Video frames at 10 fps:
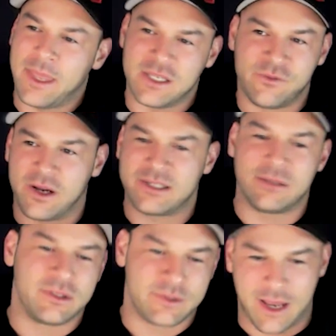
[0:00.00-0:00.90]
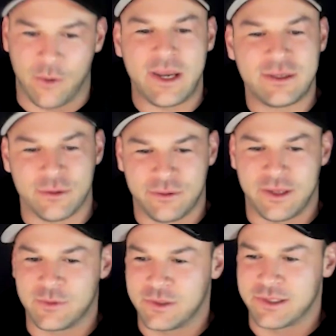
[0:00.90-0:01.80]
is very similar to how we do
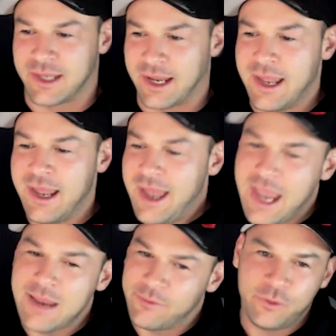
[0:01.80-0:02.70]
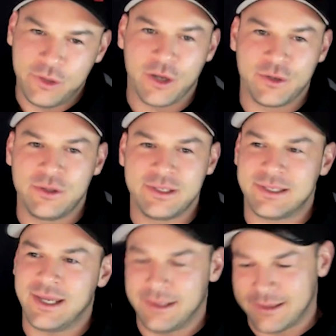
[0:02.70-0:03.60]
things, which is like, hey, before you go do
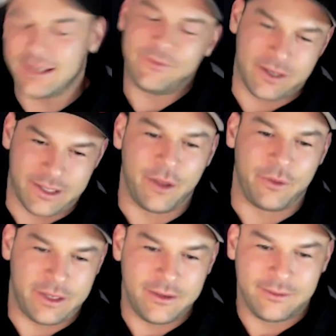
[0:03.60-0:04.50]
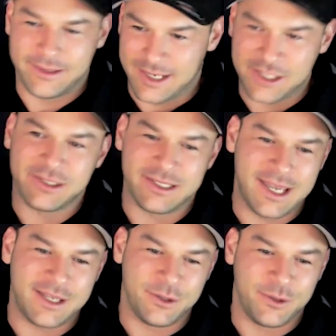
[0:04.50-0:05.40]
this again, let's get fucking healthy. Let's actually
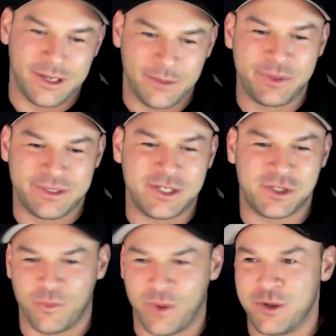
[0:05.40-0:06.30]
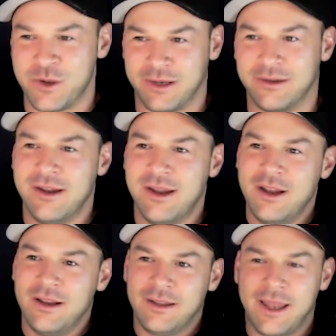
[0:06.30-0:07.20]
get you in a position where you can.
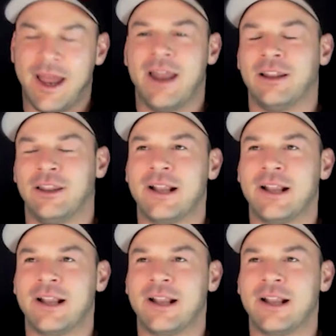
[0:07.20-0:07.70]
And I